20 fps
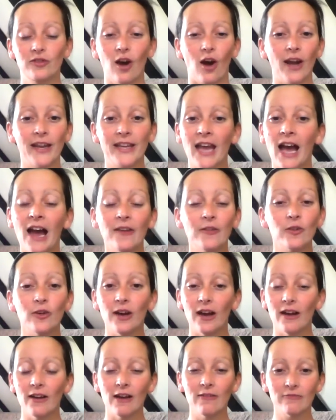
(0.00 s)
I
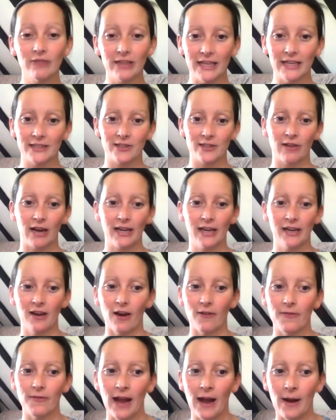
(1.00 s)
cannot reiterate
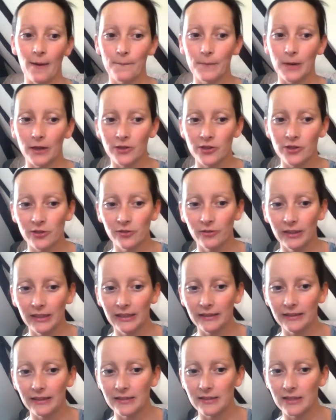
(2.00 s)
enough how much you
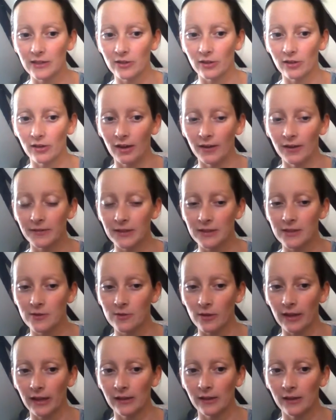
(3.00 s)
need these in your life. This is
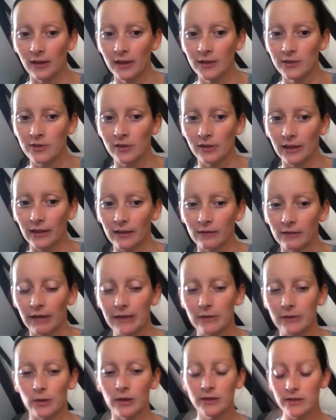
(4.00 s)
what they look like, two little
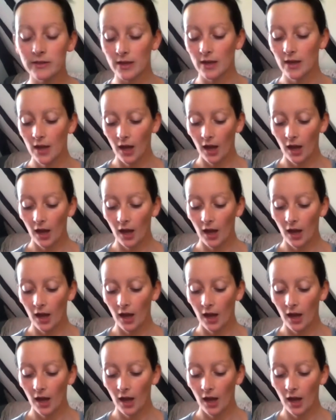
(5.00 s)
red ones.